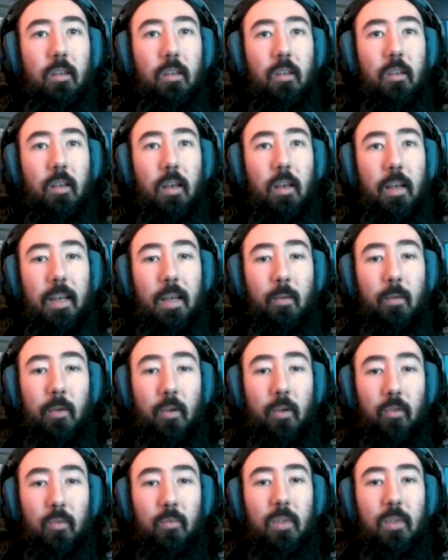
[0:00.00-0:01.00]
And now it
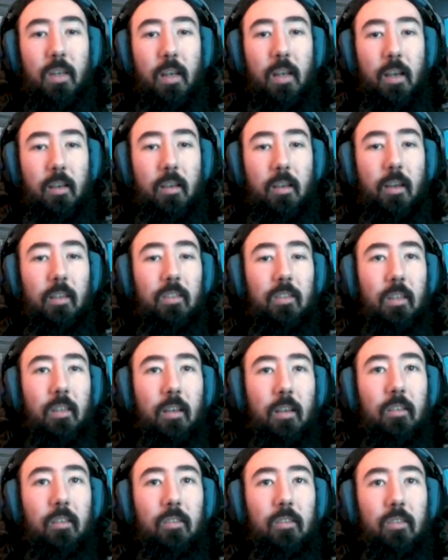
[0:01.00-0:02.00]
goes up to
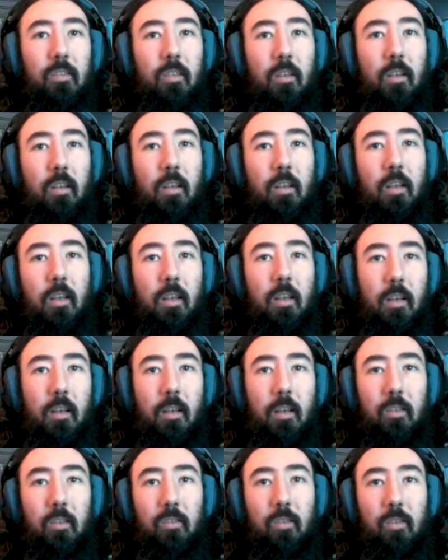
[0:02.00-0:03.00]
996.
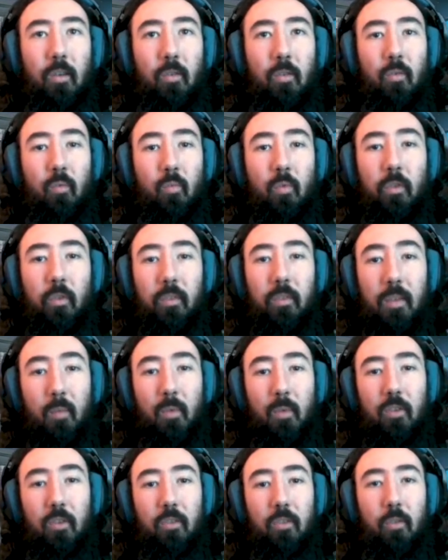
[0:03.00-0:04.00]
So one thing we
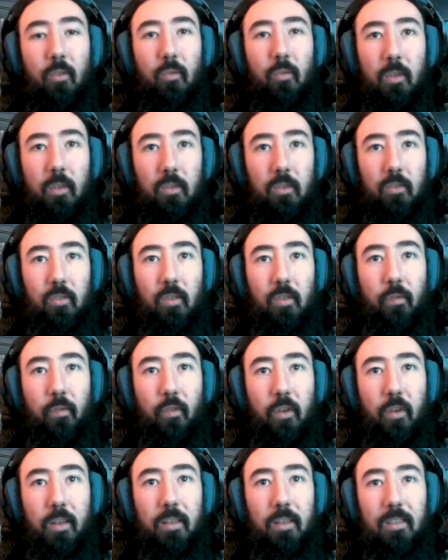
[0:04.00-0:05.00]
could do is just to
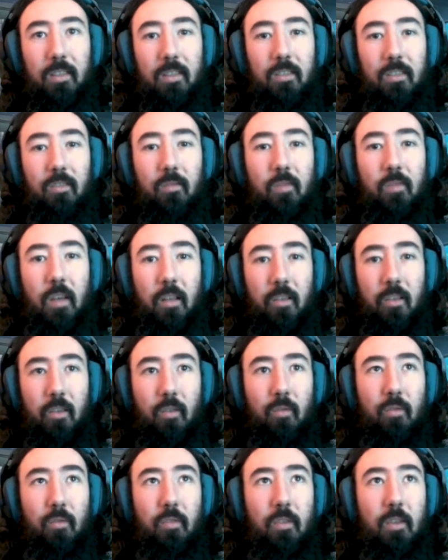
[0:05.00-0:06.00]
freeze this
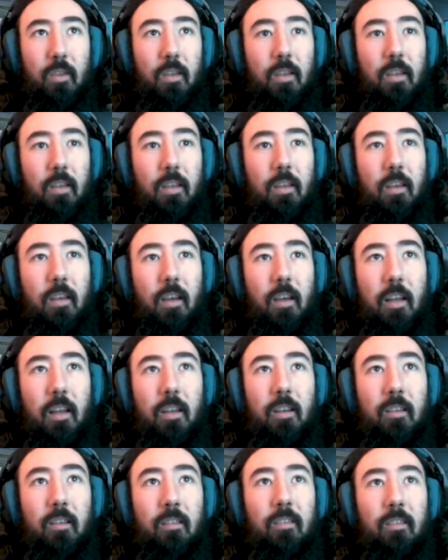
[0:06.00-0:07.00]
value,
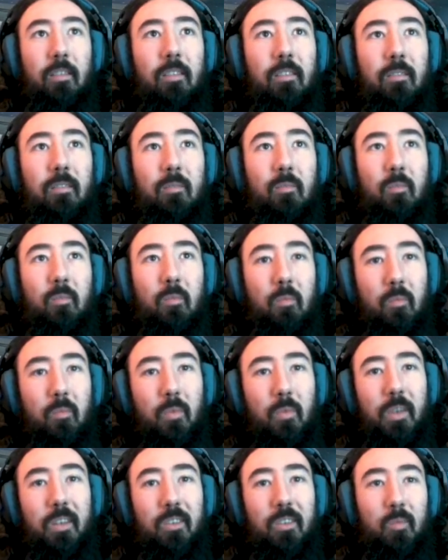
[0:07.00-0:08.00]
and
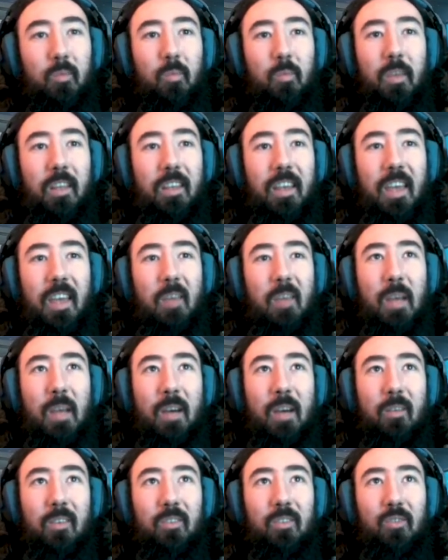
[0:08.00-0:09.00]
we can just play the game
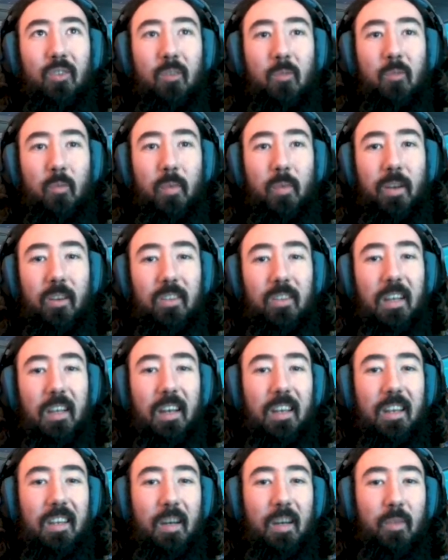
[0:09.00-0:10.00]
now as normal. We're not taking
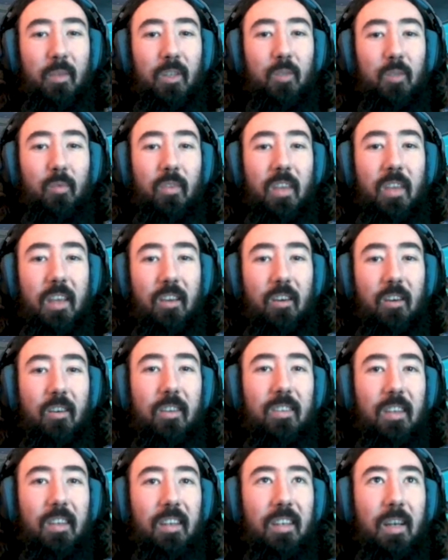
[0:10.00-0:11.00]
any damage, but they are
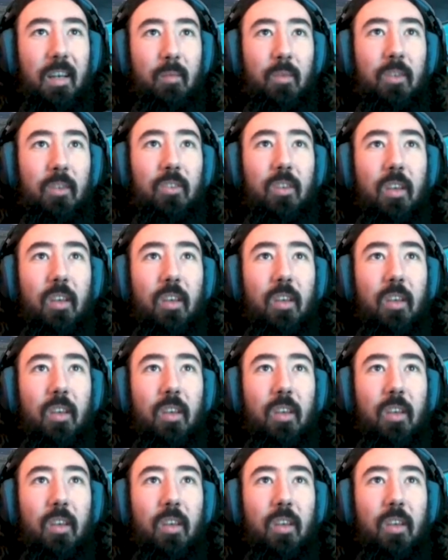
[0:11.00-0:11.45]
taking damage.